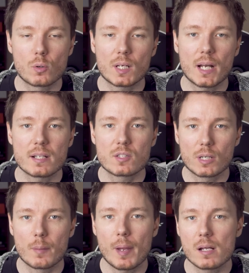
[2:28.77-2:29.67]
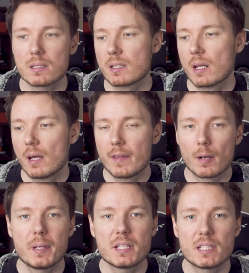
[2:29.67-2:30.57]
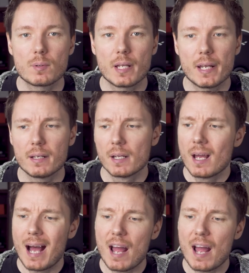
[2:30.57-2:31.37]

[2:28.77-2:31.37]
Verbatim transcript: shortcuts or commands, they're PC related.